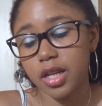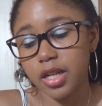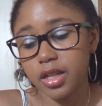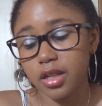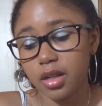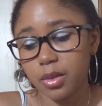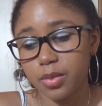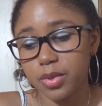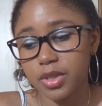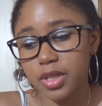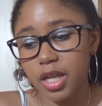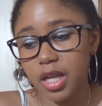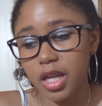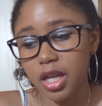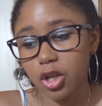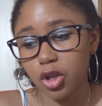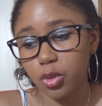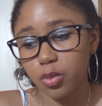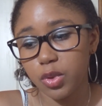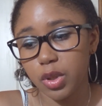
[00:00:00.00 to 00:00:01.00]
ended up
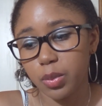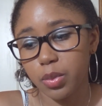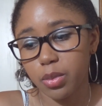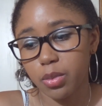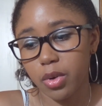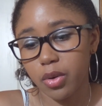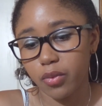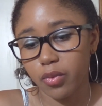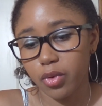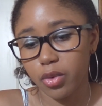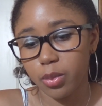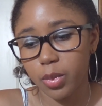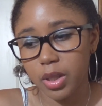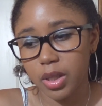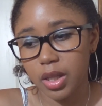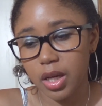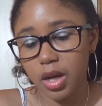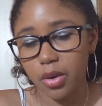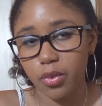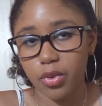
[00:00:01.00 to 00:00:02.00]
staying cooped up in my room a
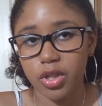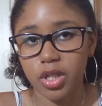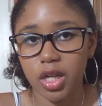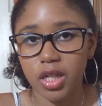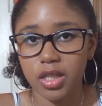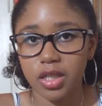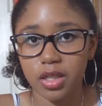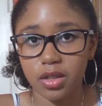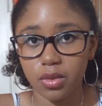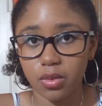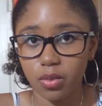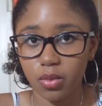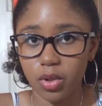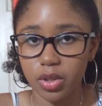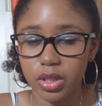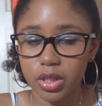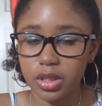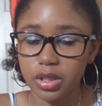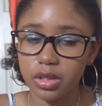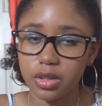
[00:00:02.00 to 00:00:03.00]
lot, which I didn't
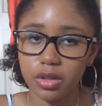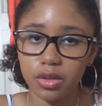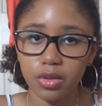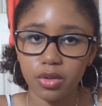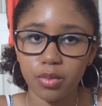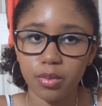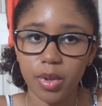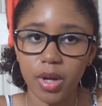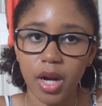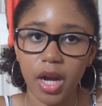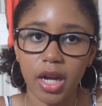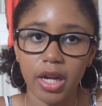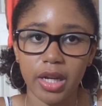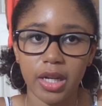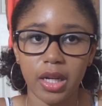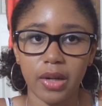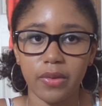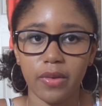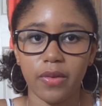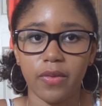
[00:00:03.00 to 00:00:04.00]
want to do, but I
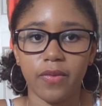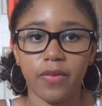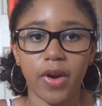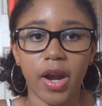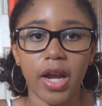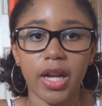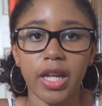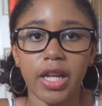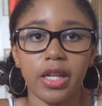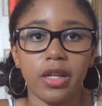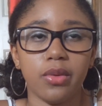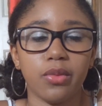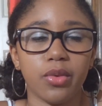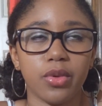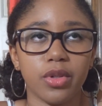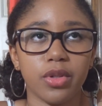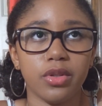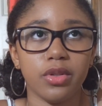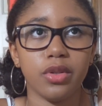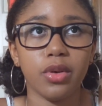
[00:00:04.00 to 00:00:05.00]
could never find
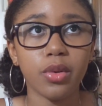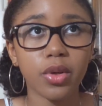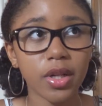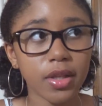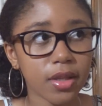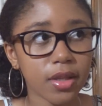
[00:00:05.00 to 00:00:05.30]
anyone to do